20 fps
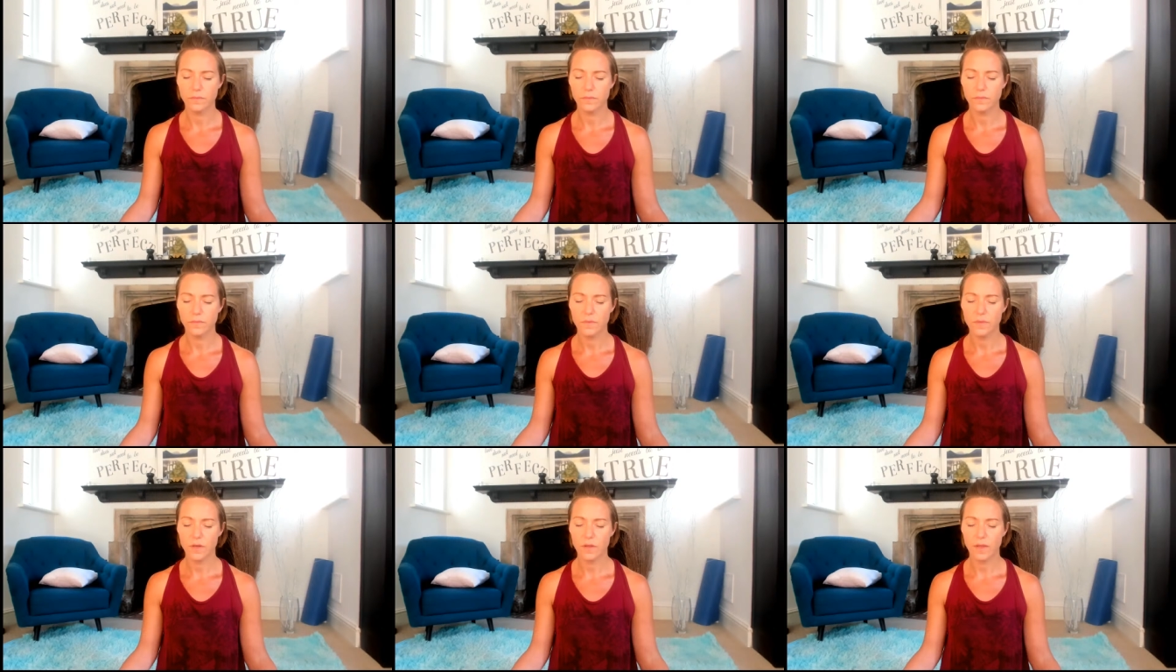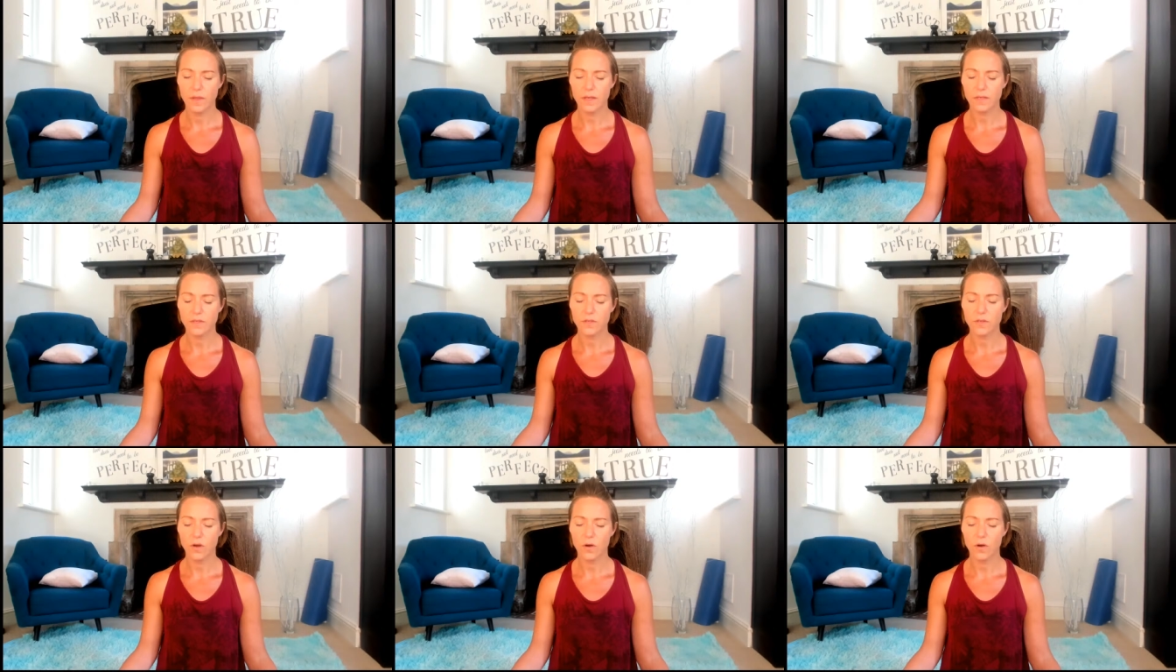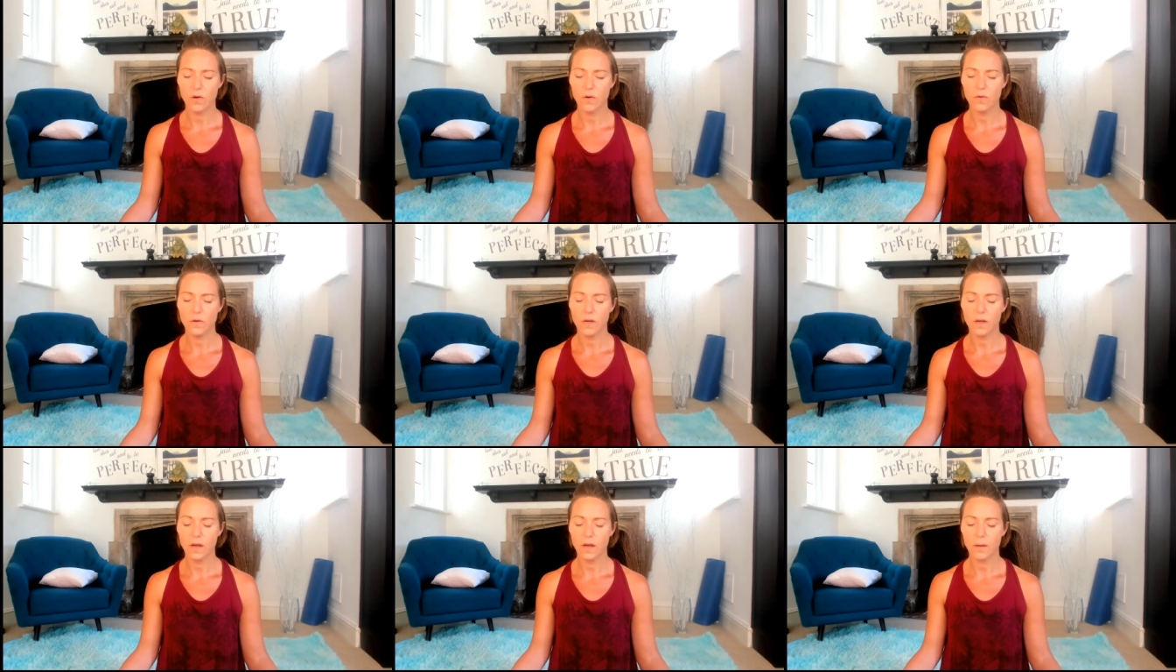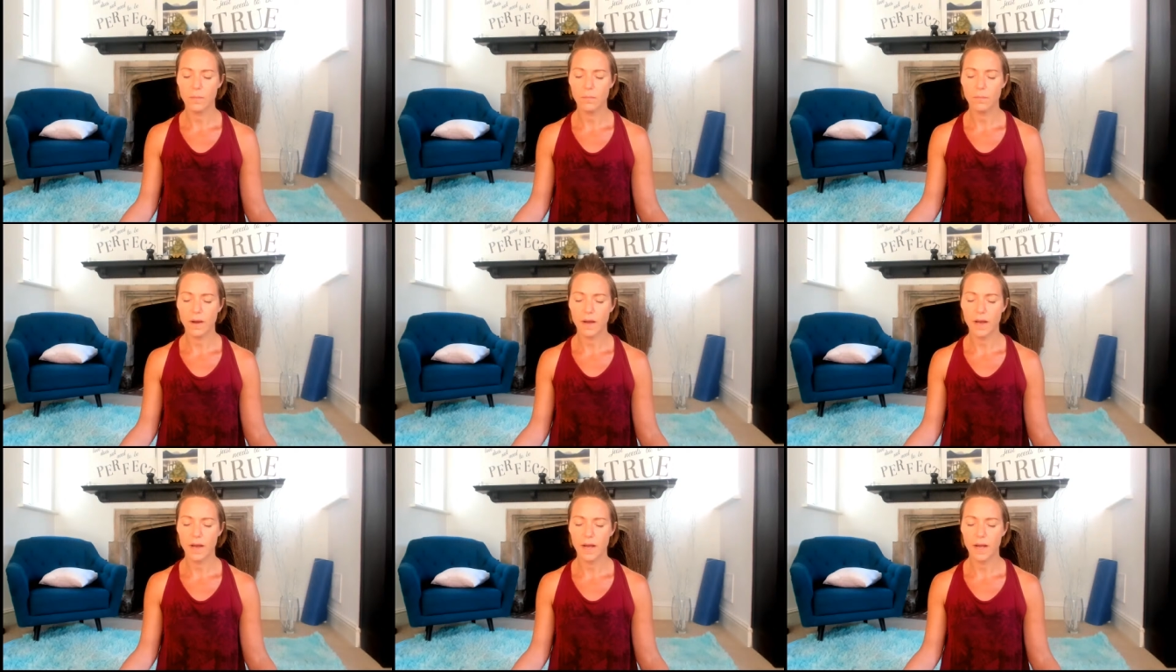so that soul can come
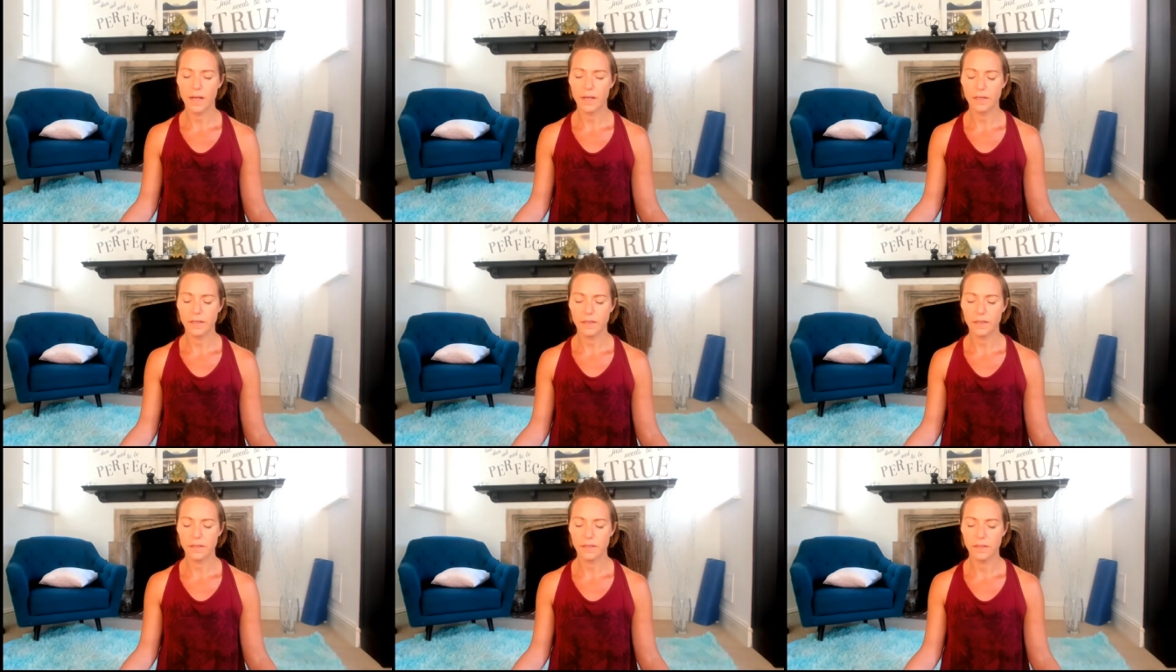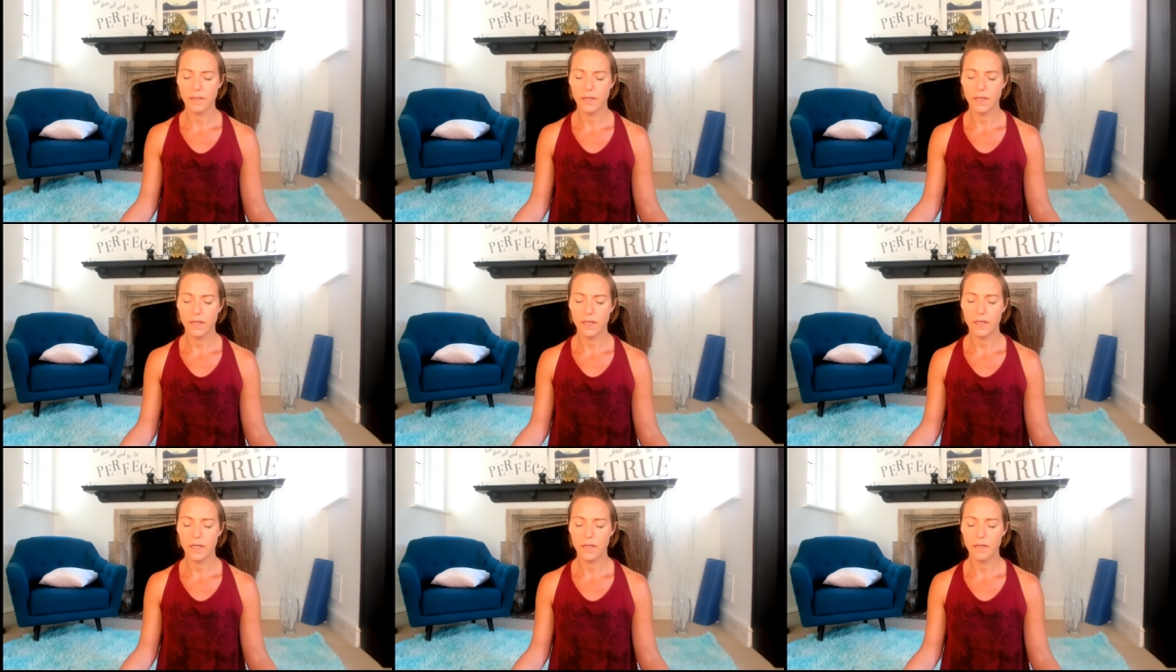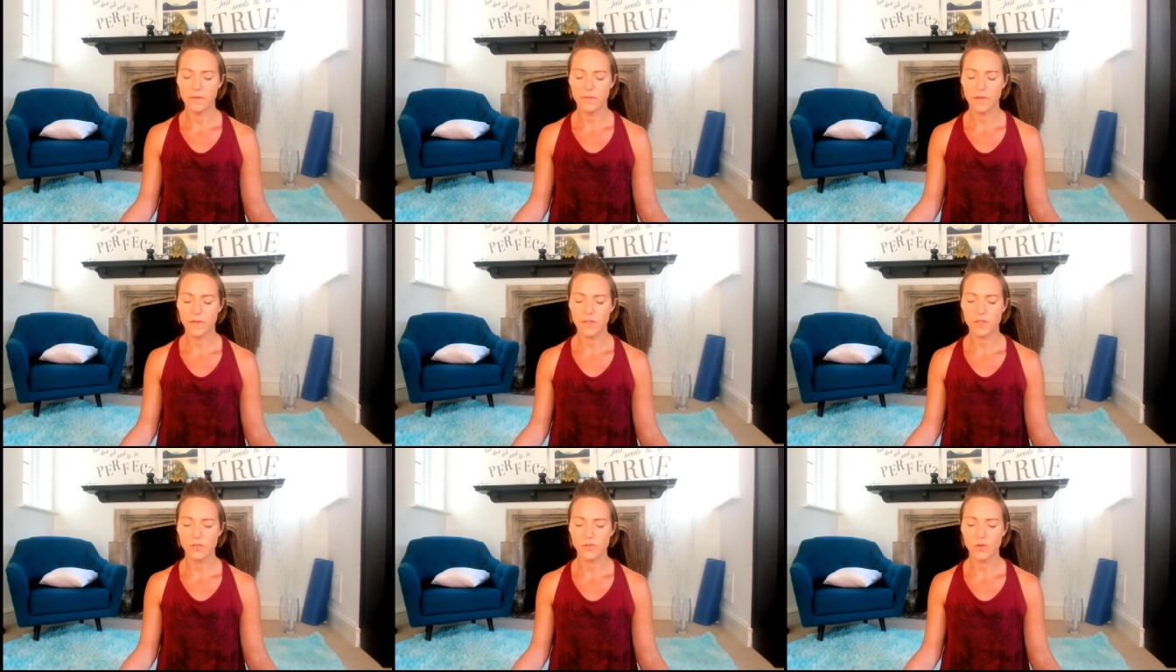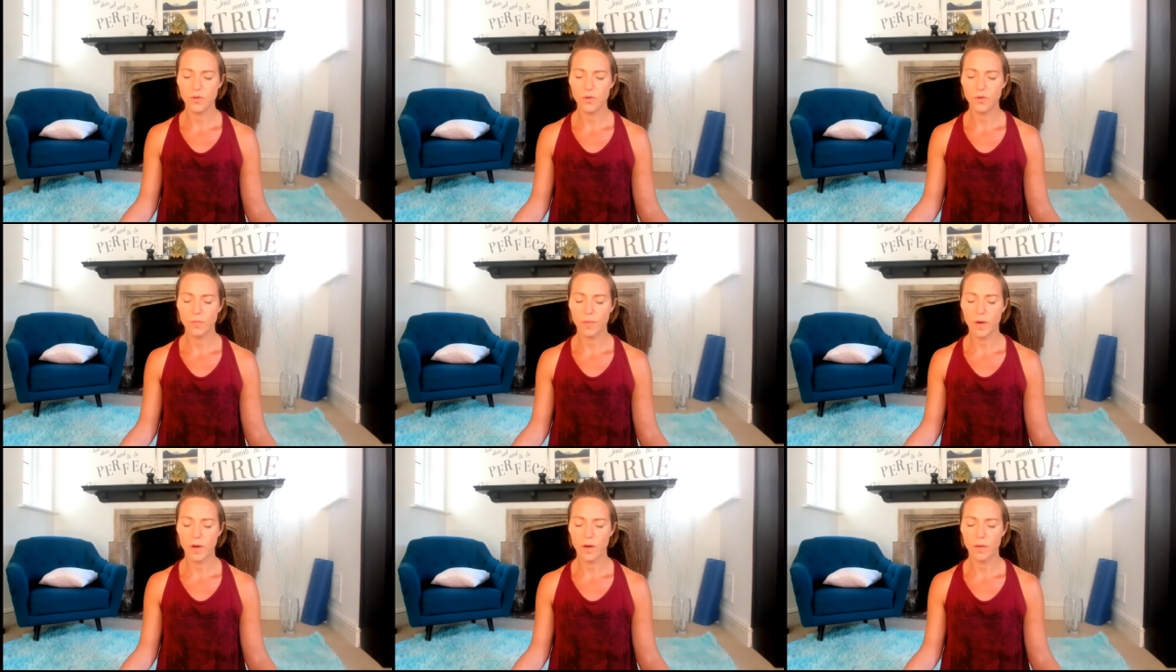back and live its true
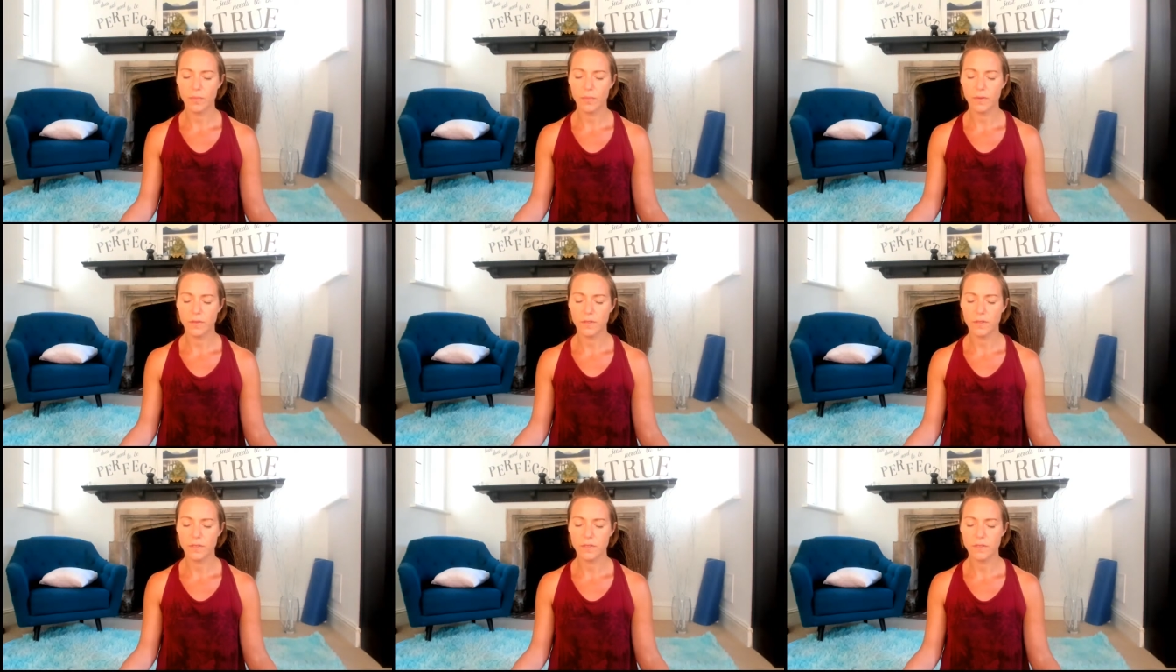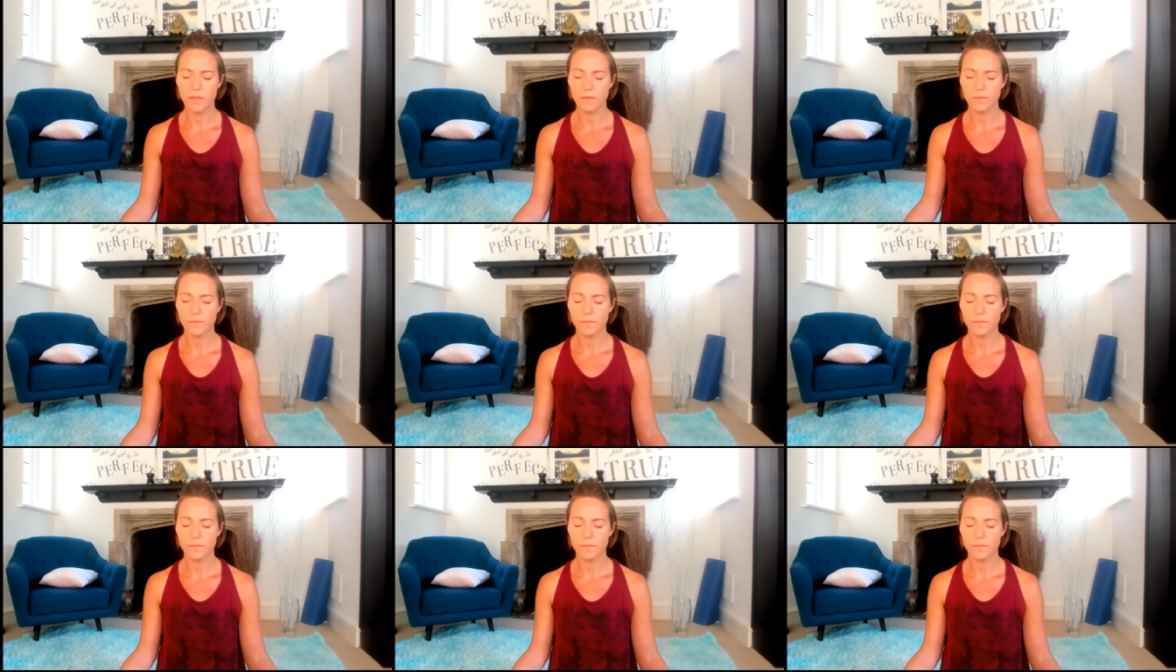purpose.